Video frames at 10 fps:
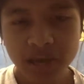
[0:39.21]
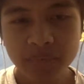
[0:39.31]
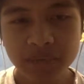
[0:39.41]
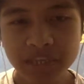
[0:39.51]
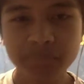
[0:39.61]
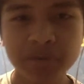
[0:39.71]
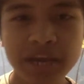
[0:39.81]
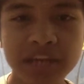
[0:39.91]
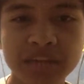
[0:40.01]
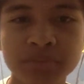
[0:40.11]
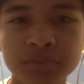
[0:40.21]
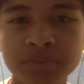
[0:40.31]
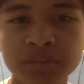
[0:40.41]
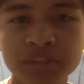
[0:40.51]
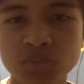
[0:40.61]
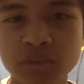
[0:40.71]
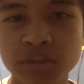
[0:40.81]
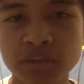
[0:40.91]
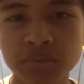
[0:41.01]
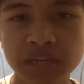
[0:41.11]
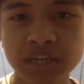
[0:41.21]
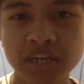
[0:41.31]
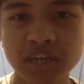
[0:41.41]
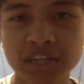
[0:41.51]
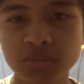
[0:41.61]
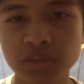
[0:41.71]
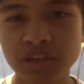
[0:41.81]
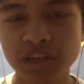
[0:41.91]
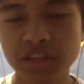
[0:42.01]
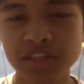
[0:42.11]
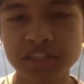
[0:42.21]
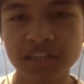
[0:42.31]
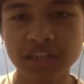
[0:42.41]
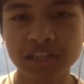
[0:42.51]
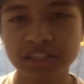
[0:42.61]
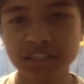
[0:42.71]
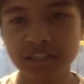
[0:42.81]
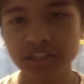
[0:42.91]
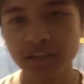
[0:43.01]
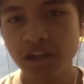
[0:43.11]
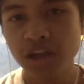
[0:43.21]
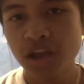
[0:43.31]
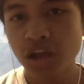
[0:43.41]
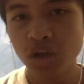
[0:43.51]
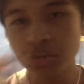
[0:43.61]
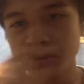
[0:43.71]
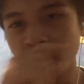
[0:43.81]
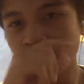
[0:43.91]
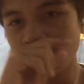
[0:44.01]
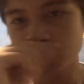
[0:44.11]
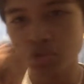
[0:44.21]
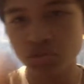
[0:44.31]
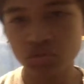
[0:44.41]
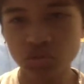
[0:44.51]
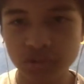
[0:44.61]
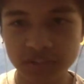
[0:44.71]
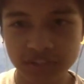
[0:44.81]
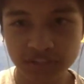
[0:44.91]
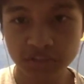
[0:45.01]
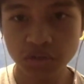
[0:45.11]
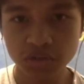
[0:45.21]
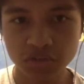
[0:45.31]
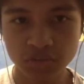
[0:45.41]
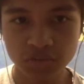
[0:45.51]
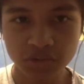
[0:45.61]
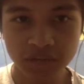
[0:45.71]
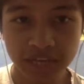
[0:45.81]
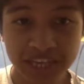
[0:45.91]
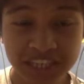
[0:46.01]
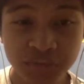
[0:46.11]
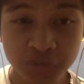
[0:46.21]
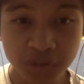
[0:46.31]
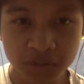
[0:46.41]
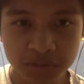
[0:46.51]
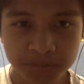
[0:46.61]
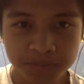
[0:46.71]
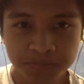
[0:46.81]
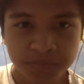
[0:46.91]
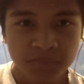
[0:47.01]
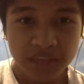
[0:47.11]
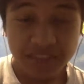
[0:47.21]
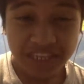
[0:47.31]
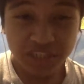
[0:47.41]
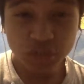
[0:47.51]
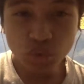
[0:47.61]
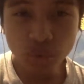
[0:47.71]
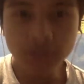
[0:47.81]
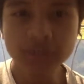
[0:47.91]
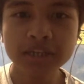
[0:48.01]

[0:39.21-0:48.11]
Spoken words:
PD Prac beep test with a combined class with another E10 class at the college hall, which was good because it's indoors. We saw the ladies first, and they did good.